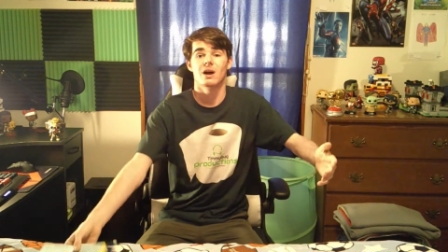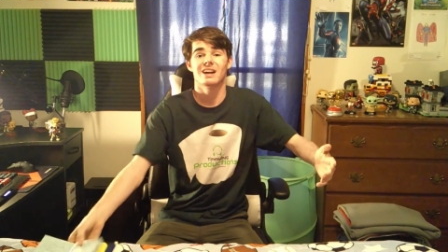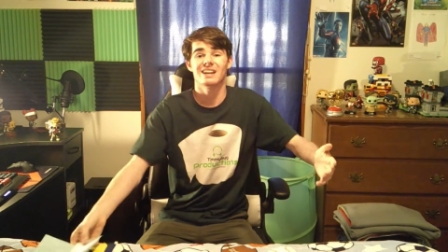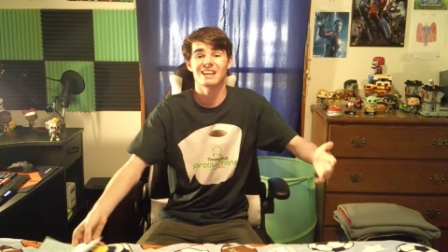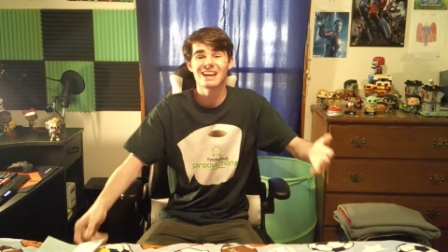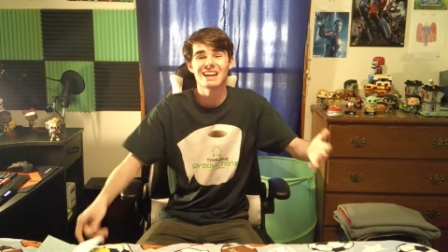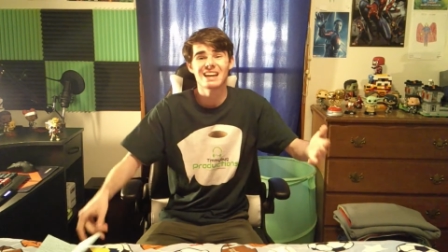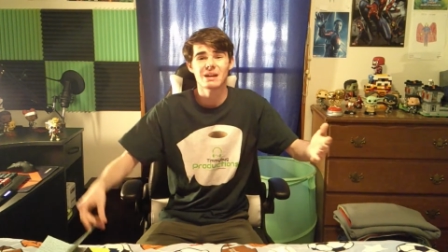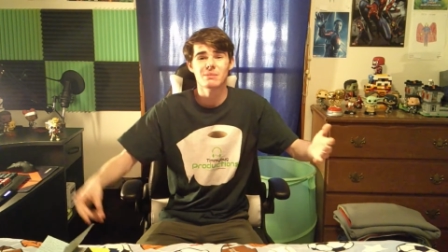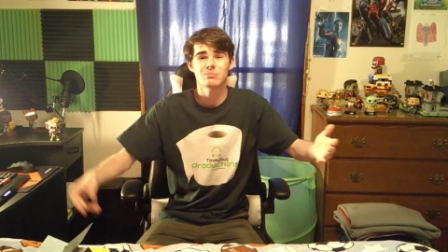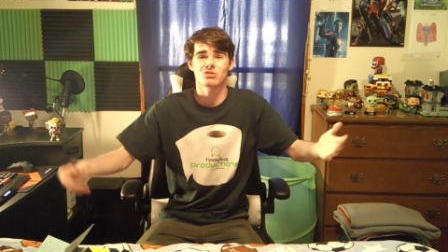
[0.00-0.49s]

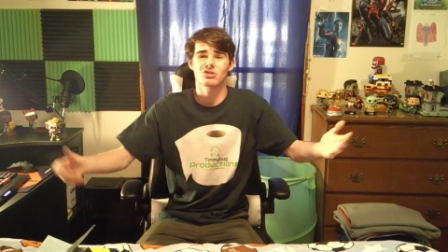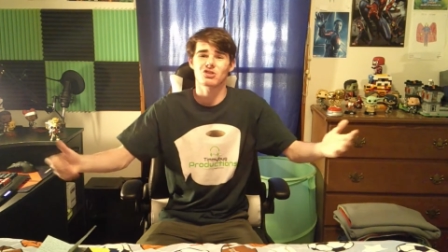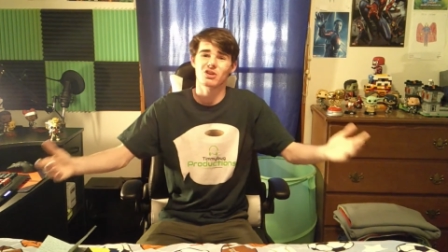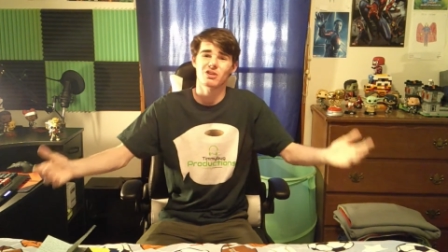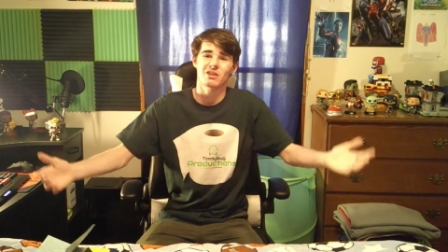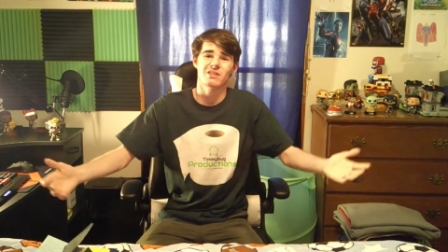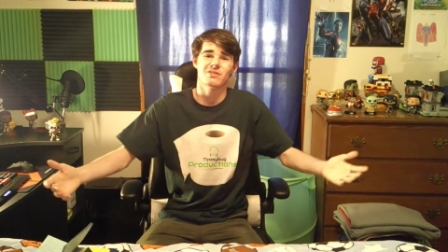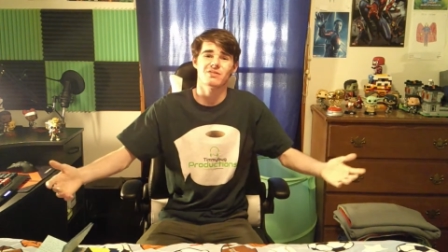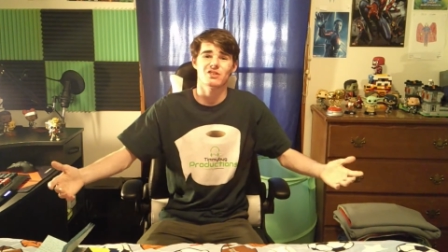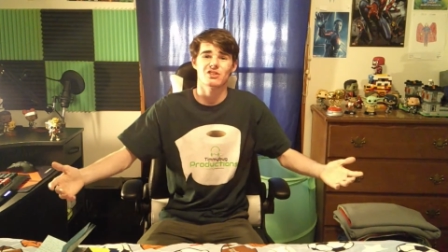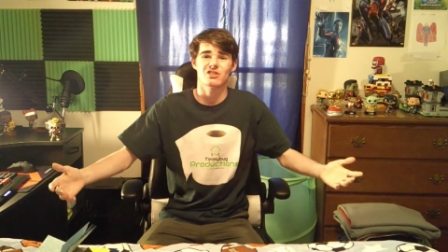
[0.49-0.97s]
Again, I'm
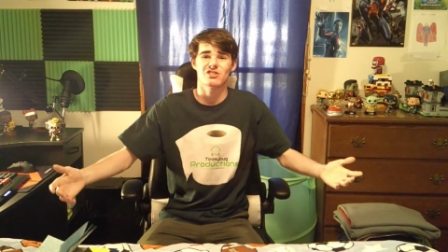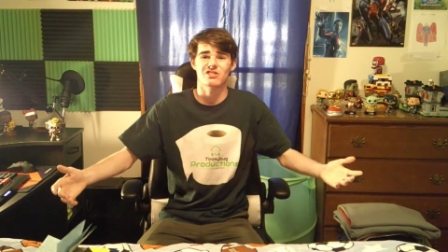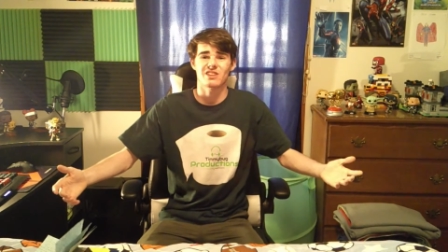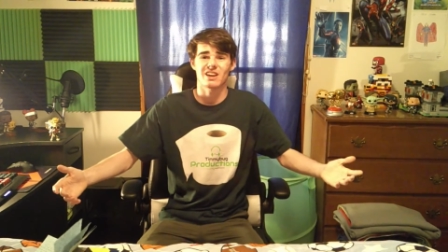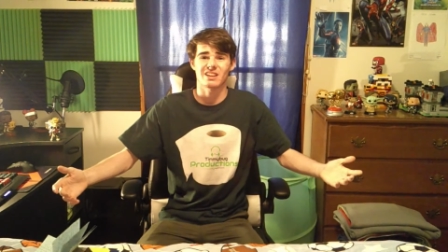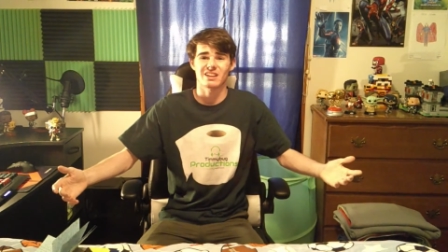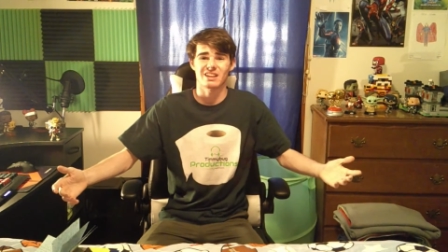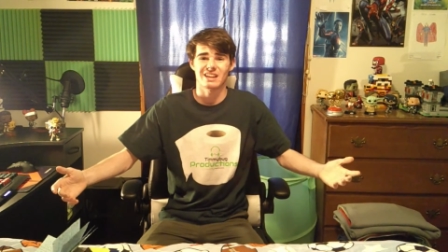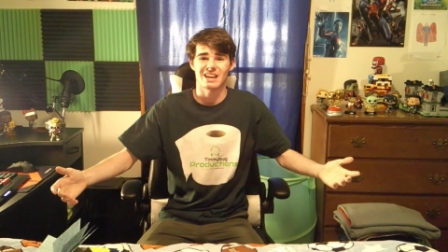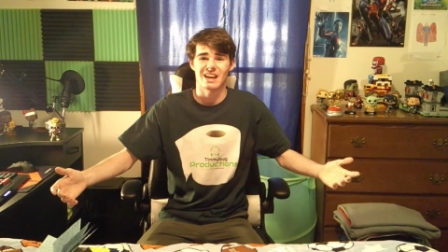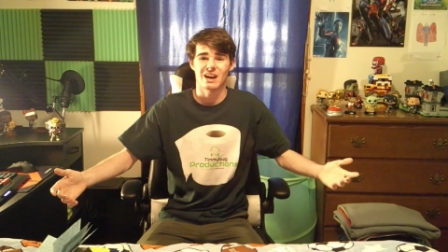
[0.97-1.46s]
sorry for
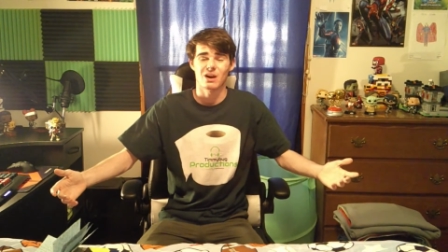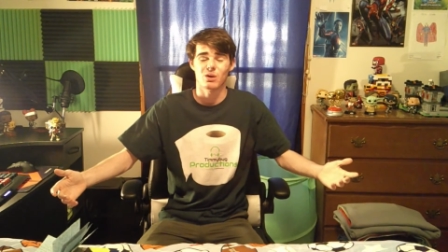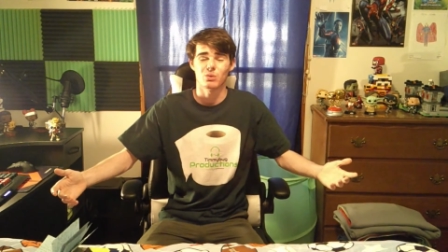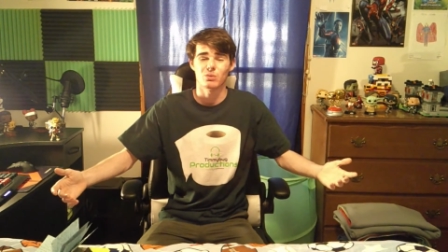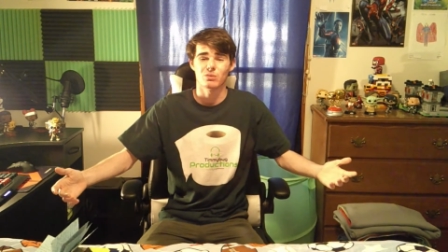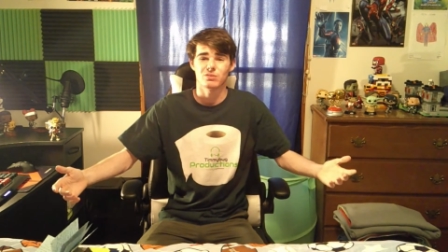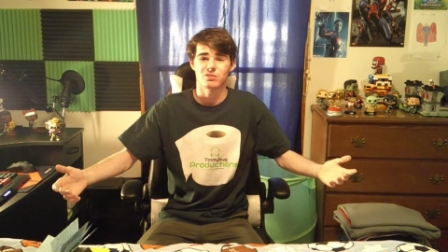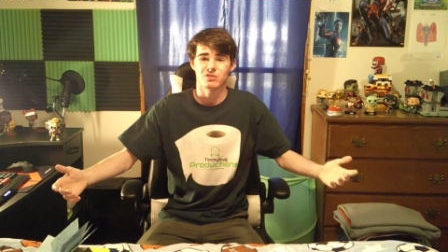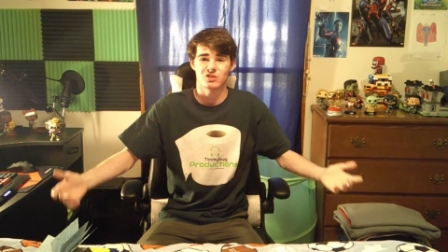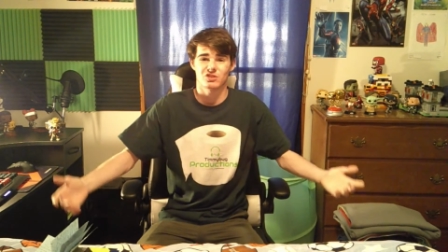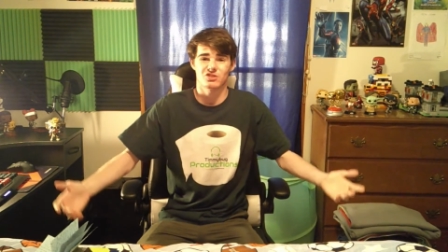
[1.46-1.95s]
selling
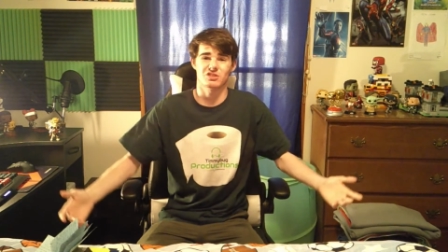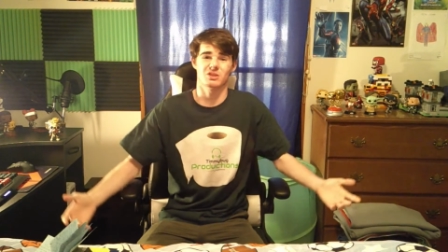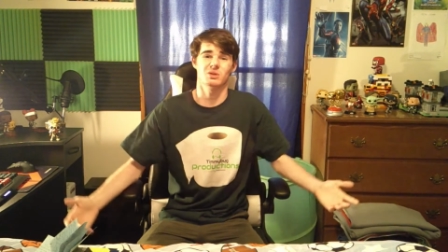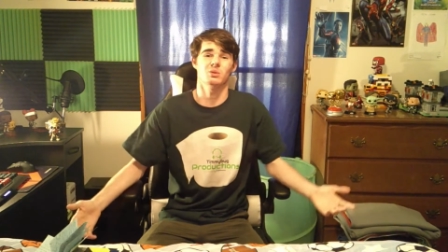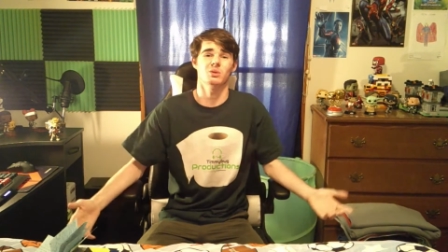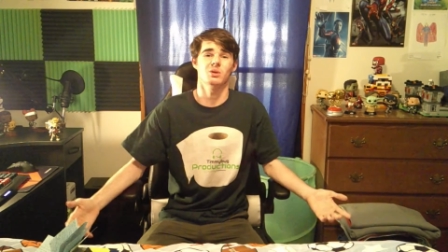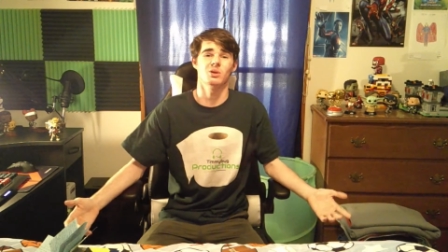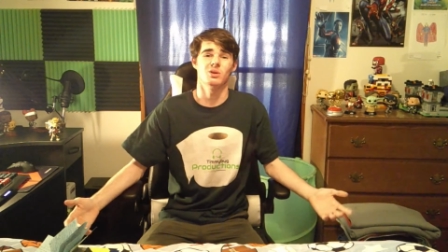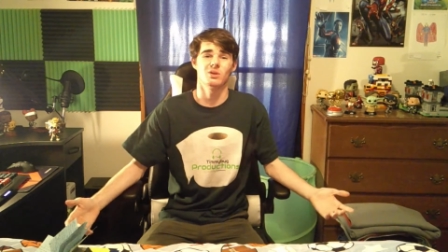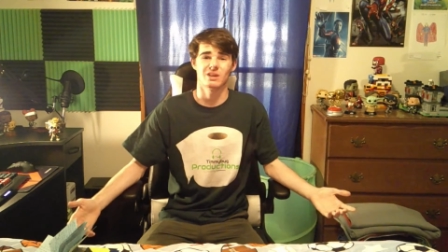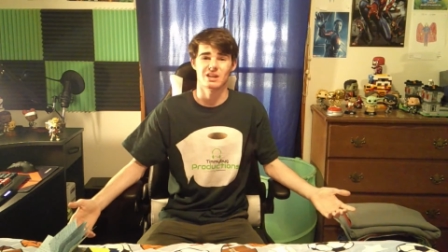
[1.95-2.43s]
out for so
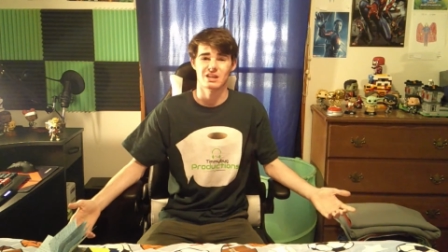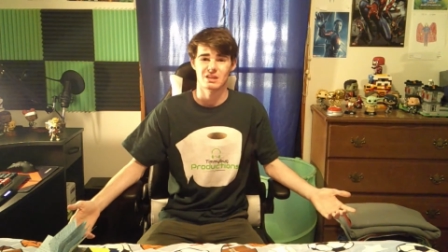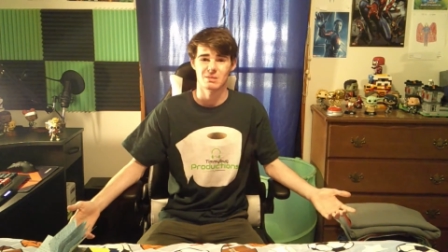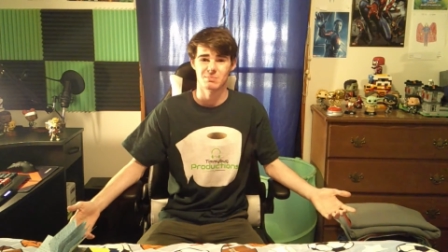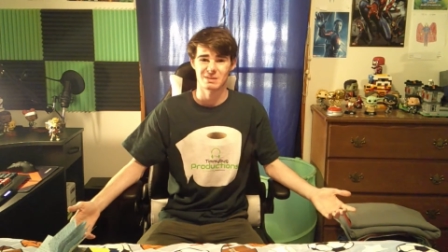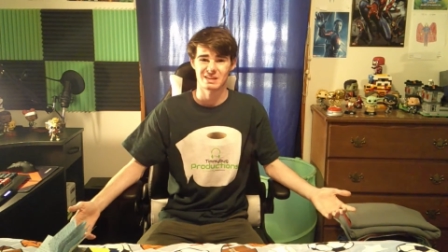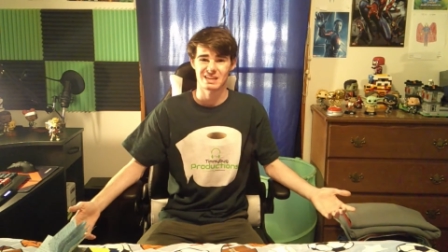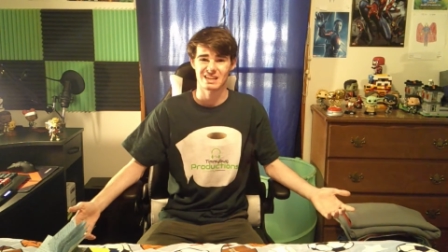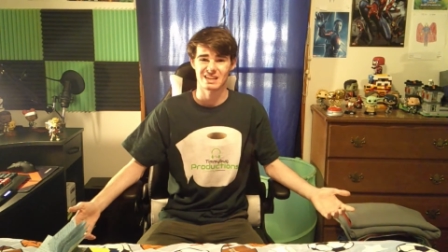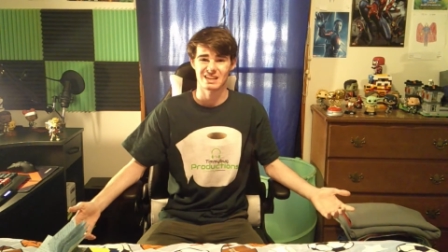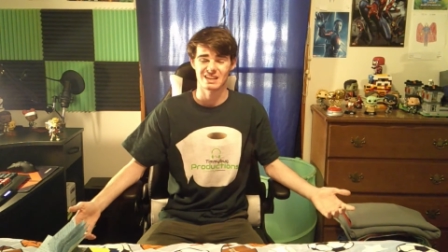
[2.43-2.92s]
long at the
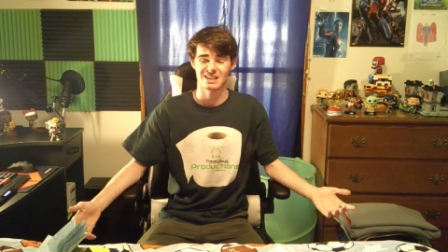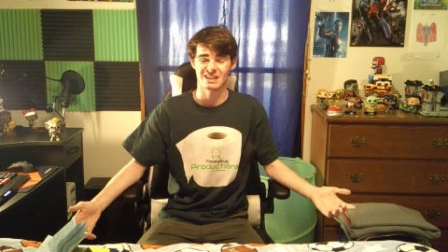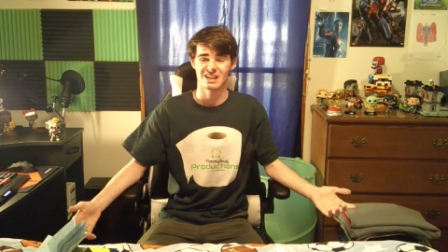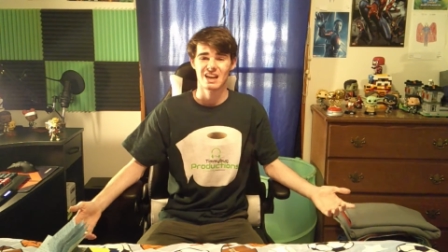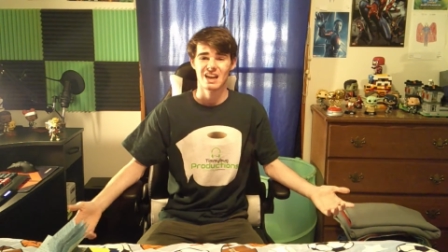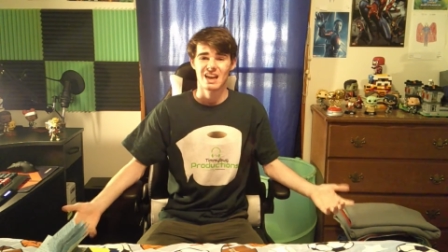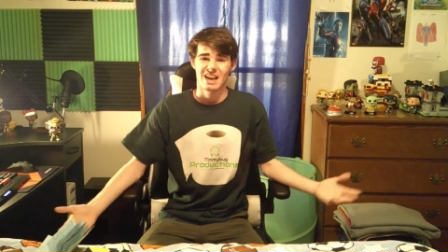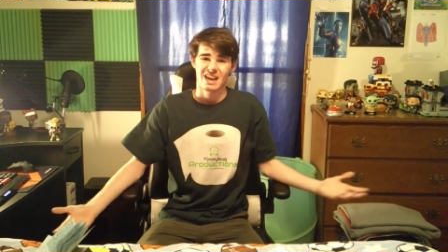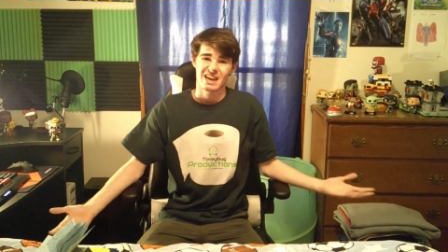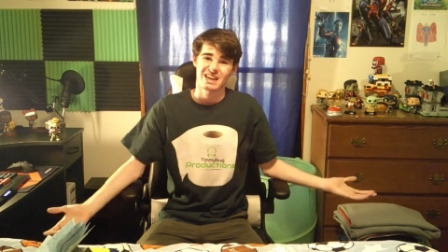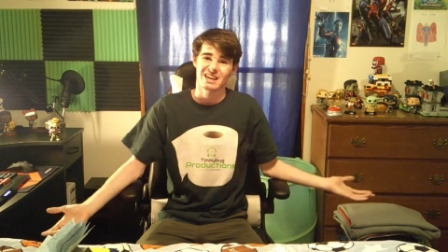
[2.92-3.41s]
beginning.
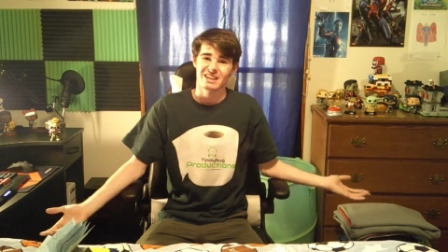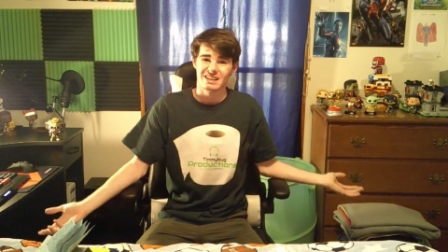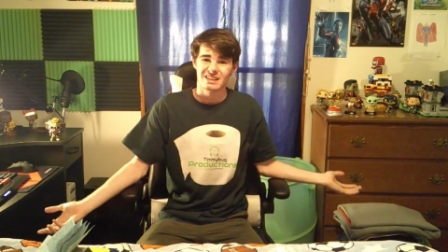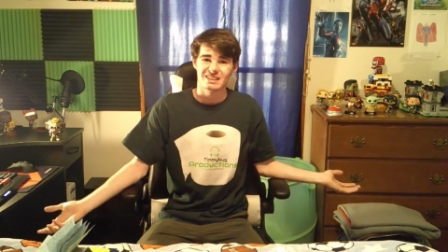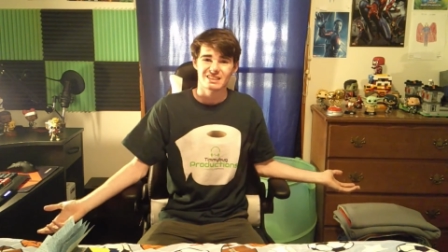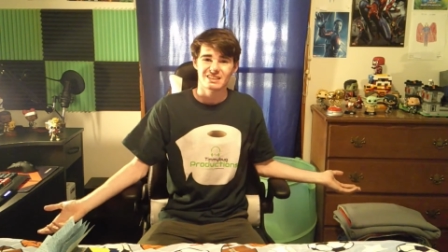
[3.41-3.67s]
It,